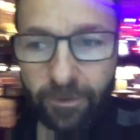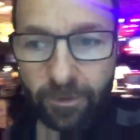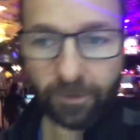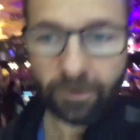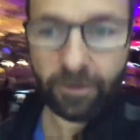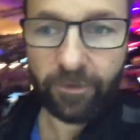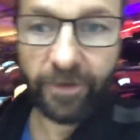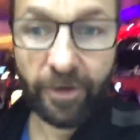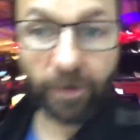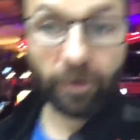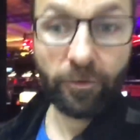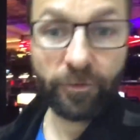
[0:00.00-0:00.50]

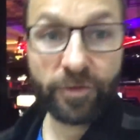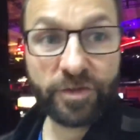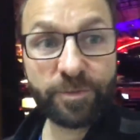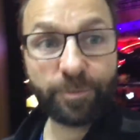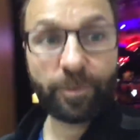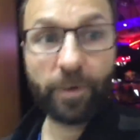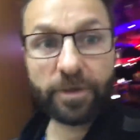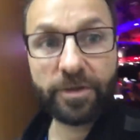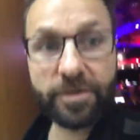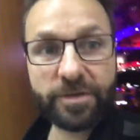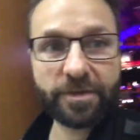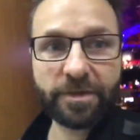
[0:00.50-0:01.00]
uh, they all
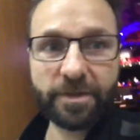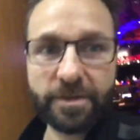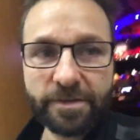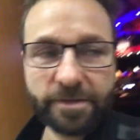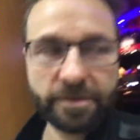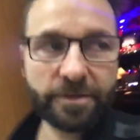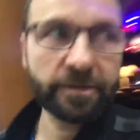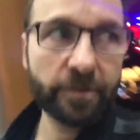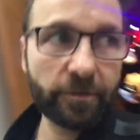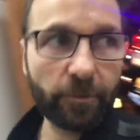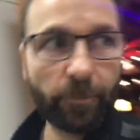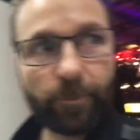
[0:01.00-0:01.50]
dispersed
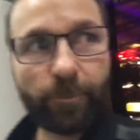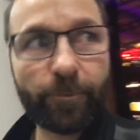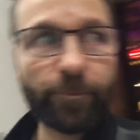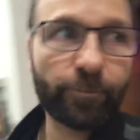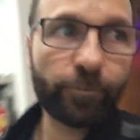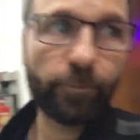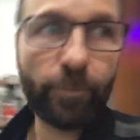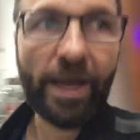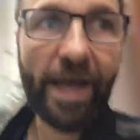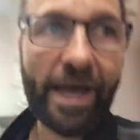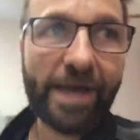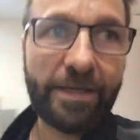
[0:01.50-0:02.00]
because you know,
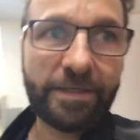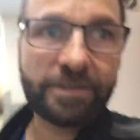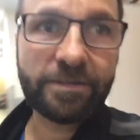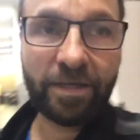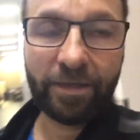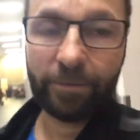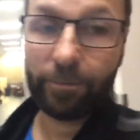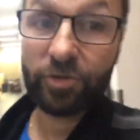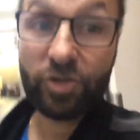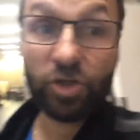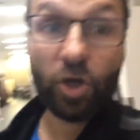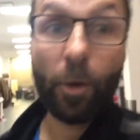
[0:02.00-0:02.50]
adding
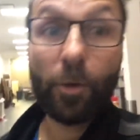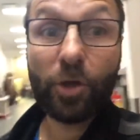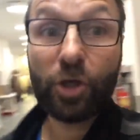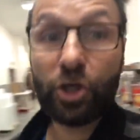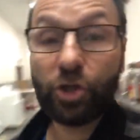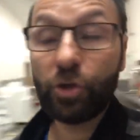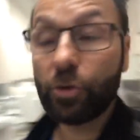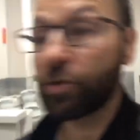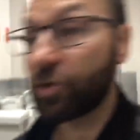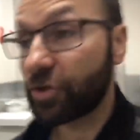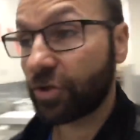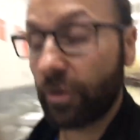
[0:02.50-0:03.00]
tables. A
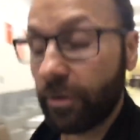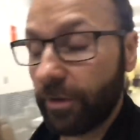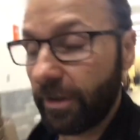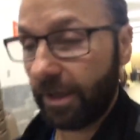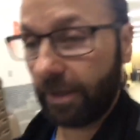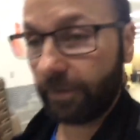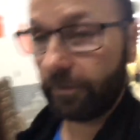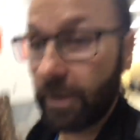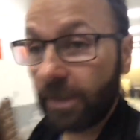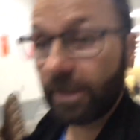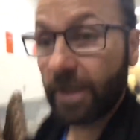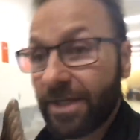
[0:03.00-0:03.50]
huge
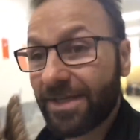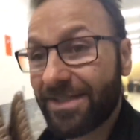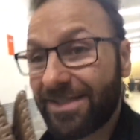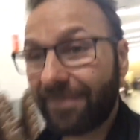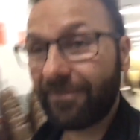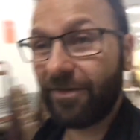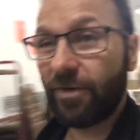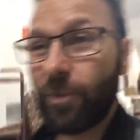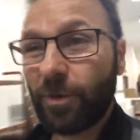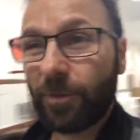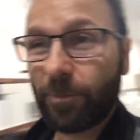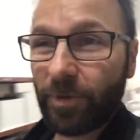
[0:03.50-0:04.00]
turnout.
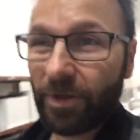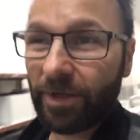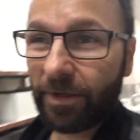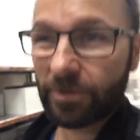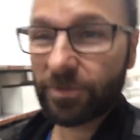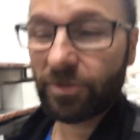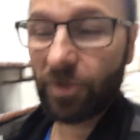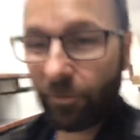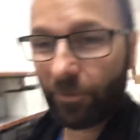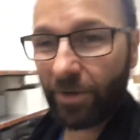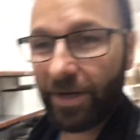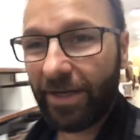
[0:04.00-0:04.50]
71
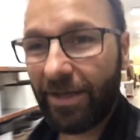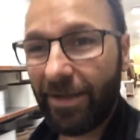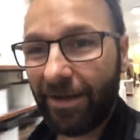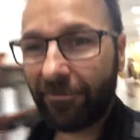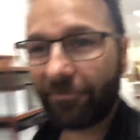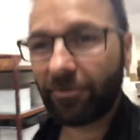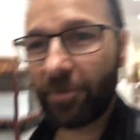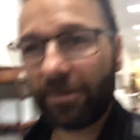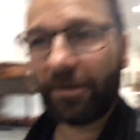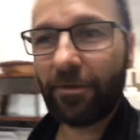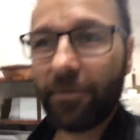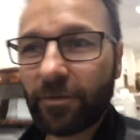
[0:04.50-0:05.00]
players already
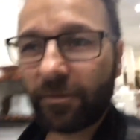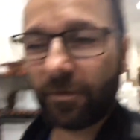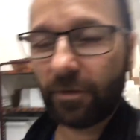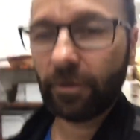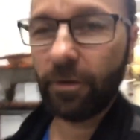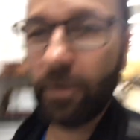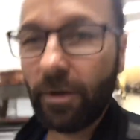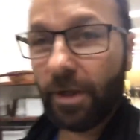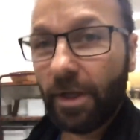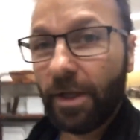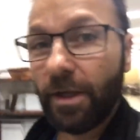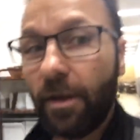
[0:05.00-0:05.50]
after level
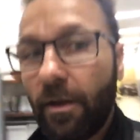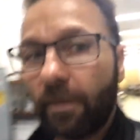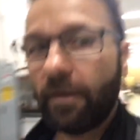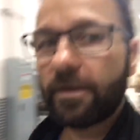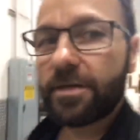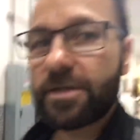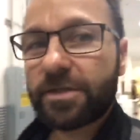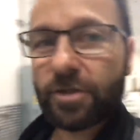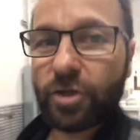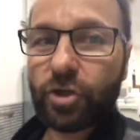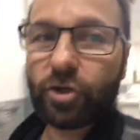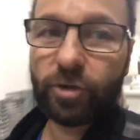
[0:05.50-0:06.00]
two.
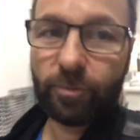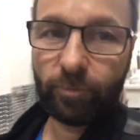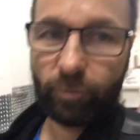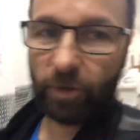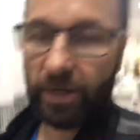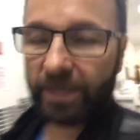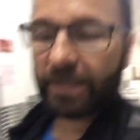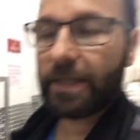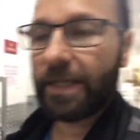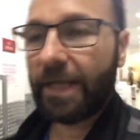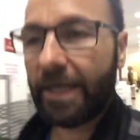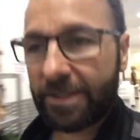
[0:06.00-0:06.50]
This could
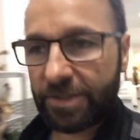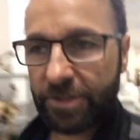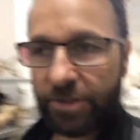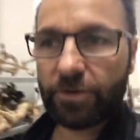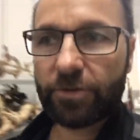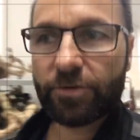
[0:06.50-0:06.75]
break last